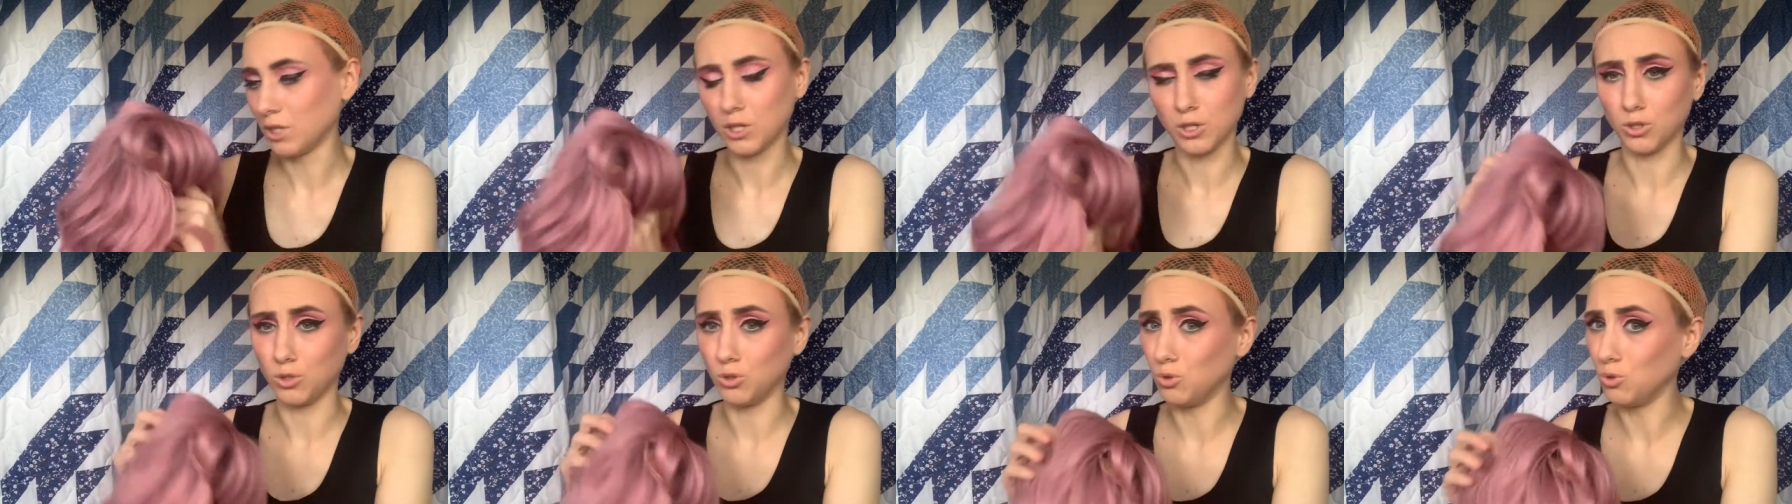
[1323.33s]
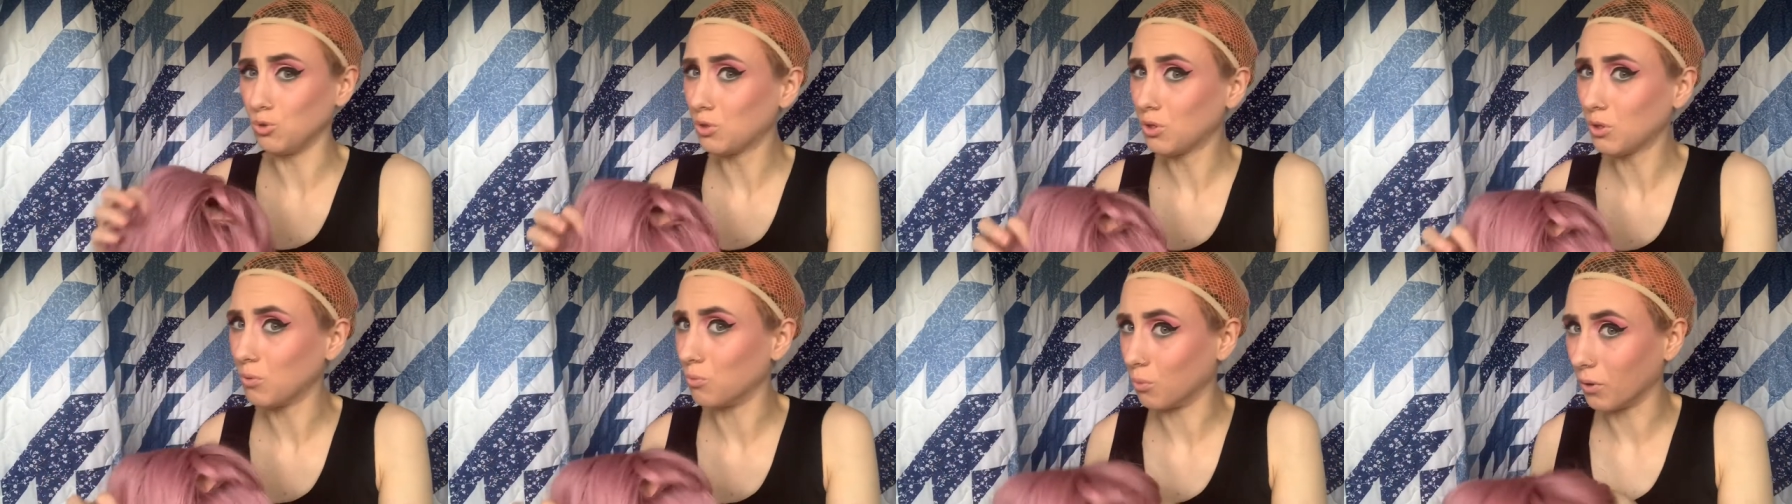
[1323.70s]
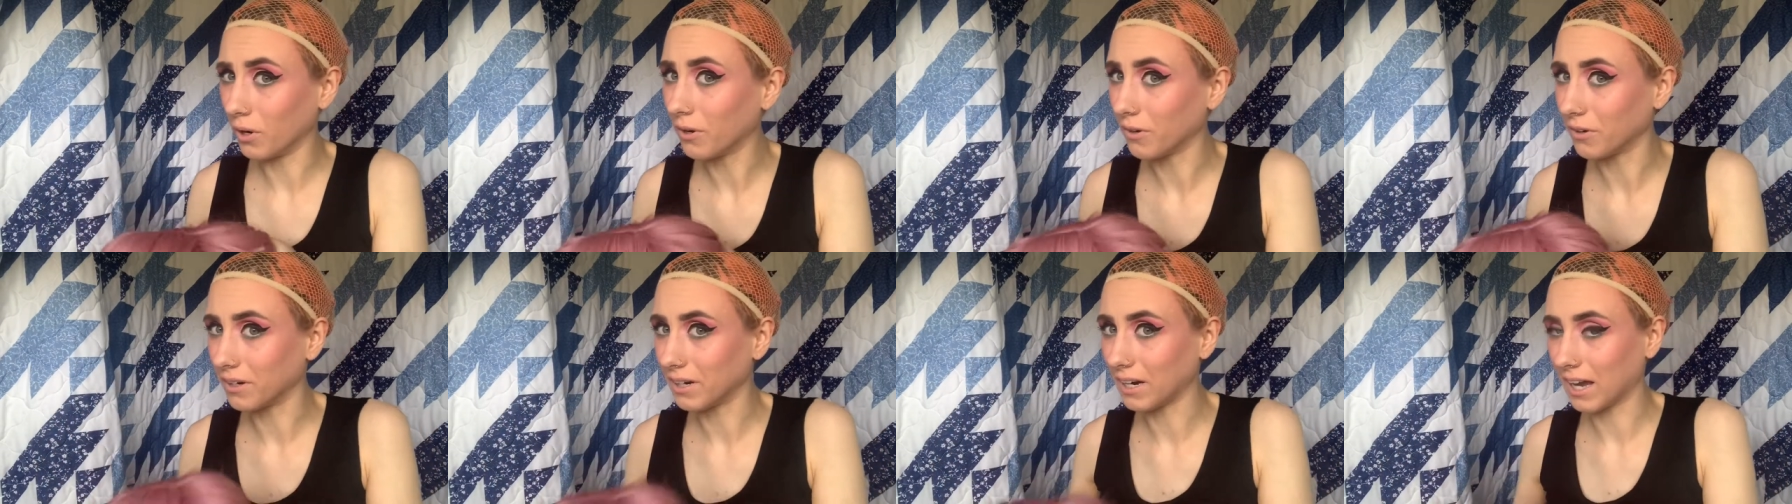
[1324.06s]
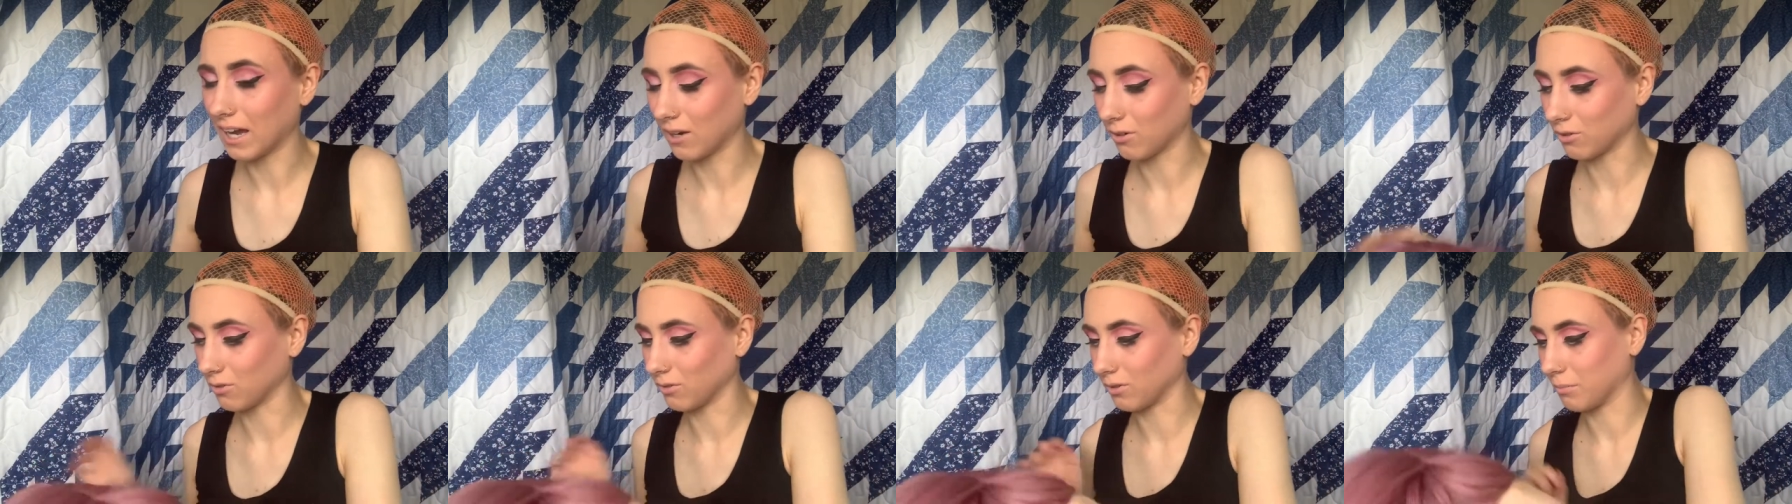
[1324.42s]
You can wear it
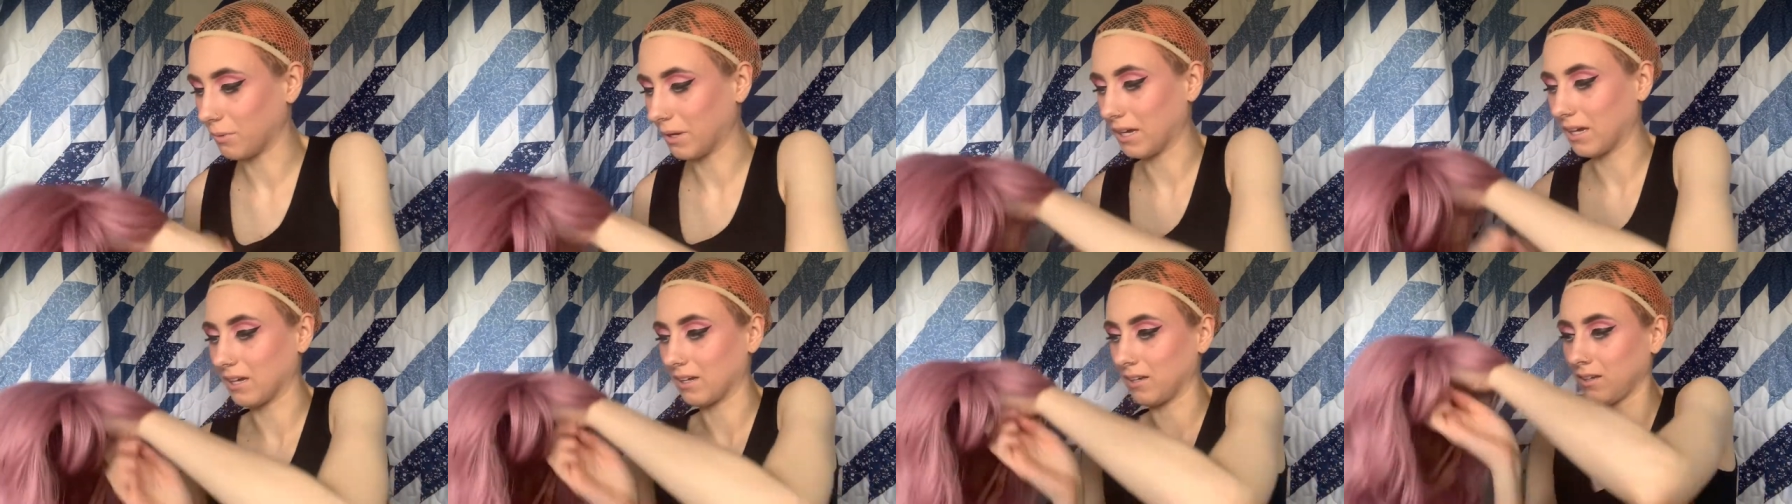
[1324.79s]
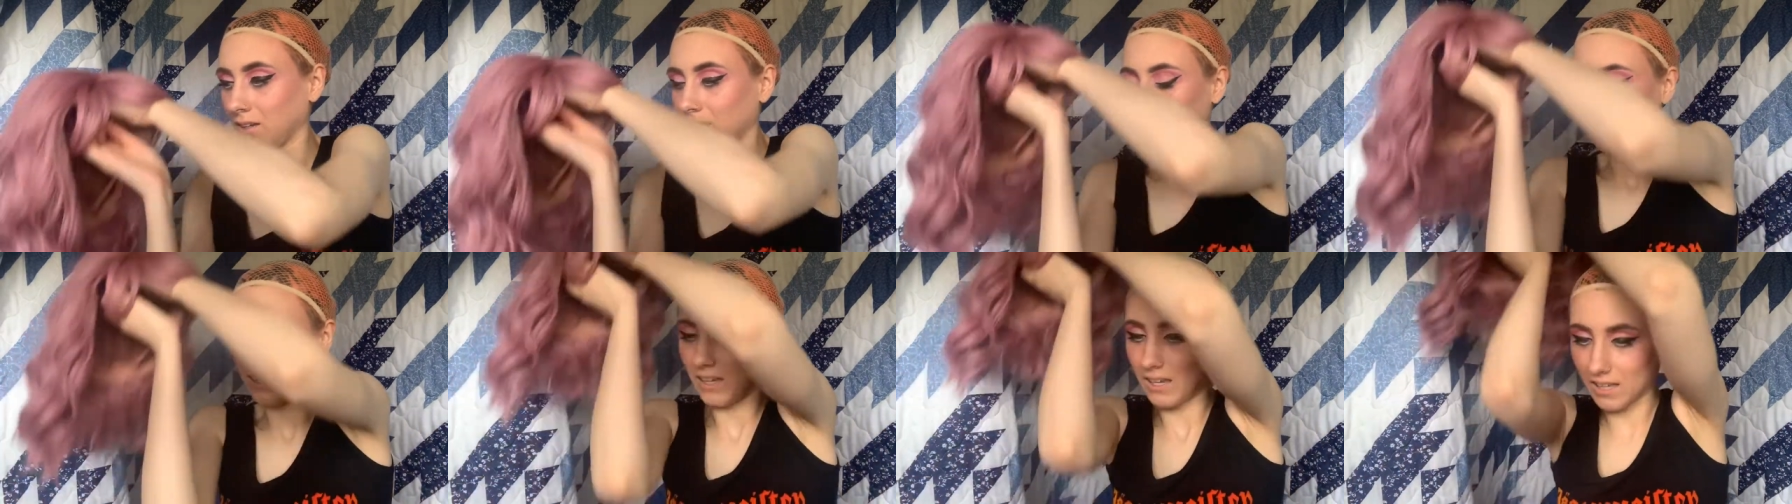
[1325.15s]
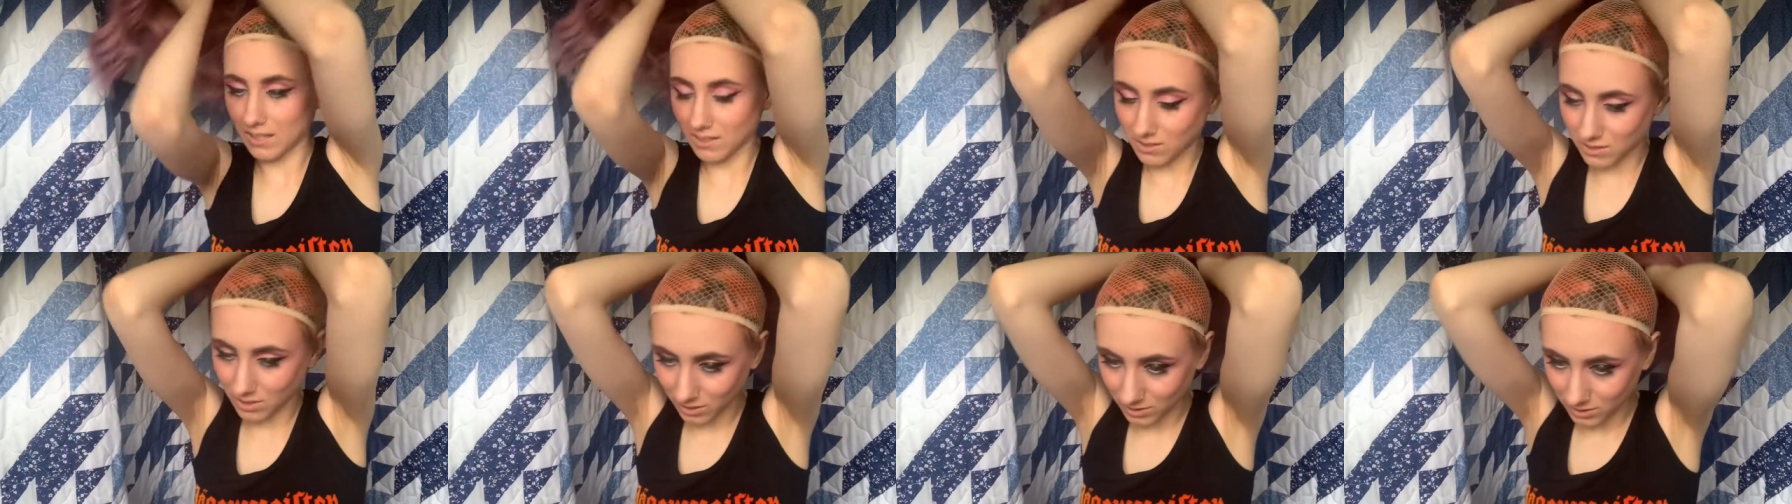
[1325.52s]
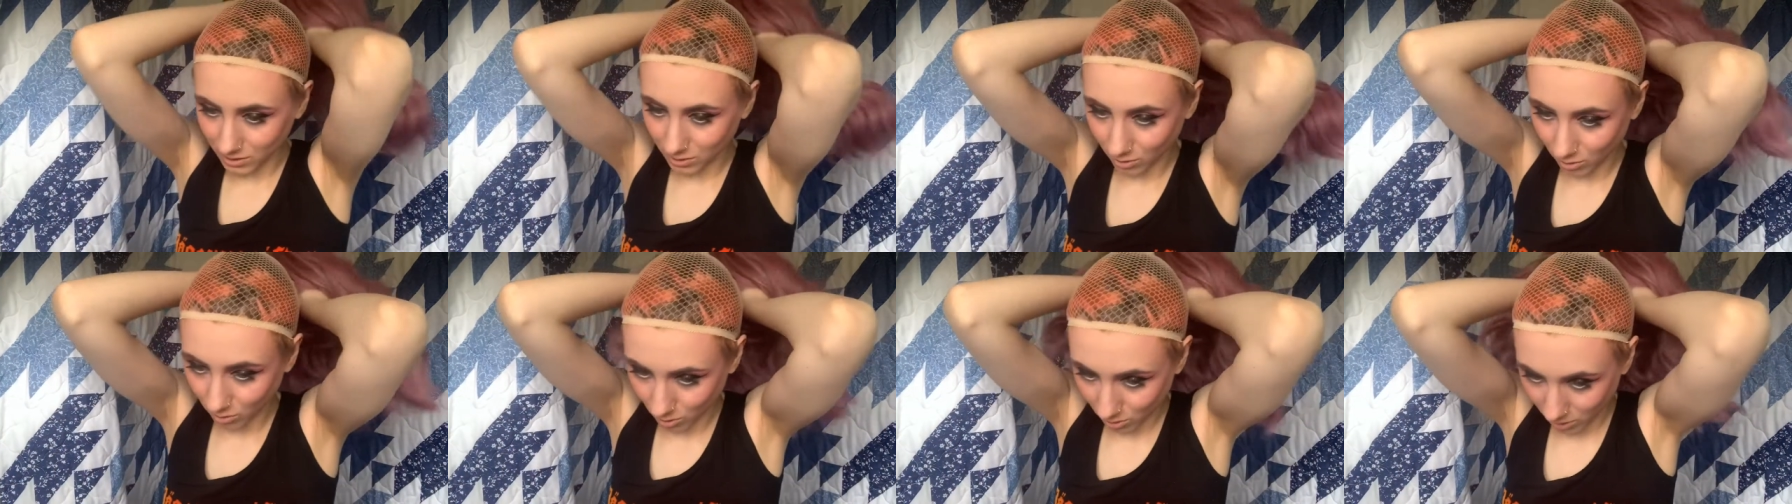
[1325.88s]
out of the bag. It doesn't
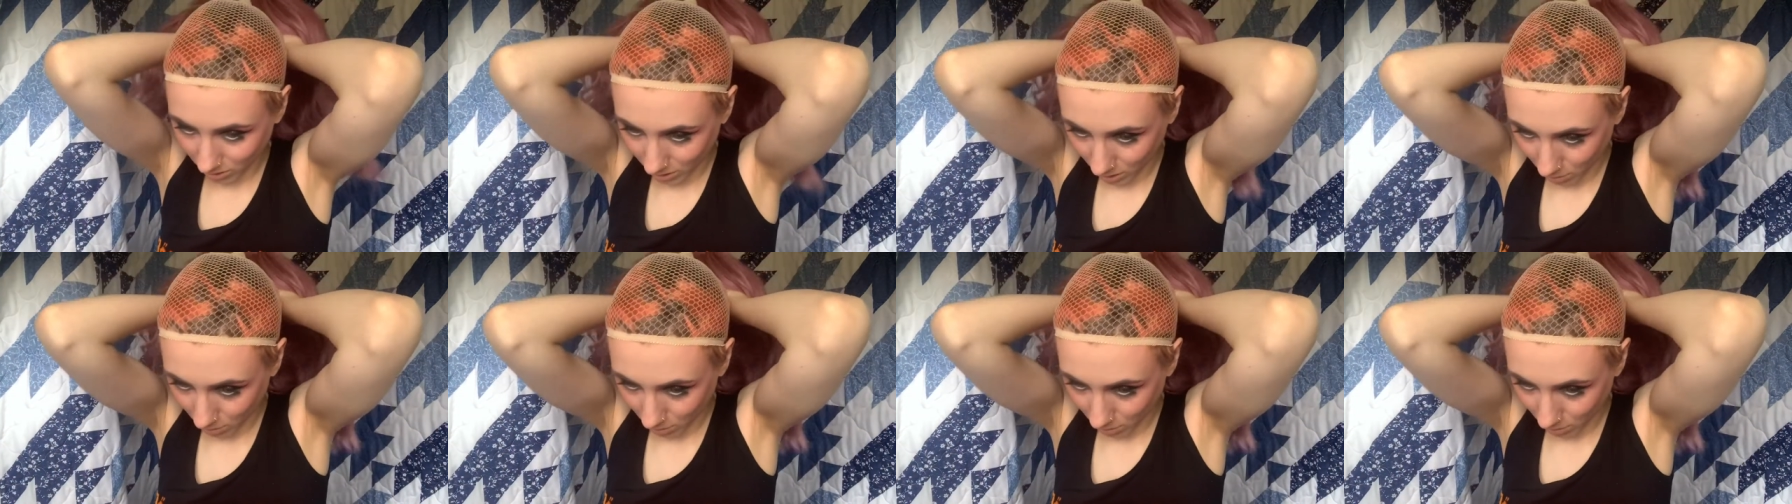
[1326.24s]
look like a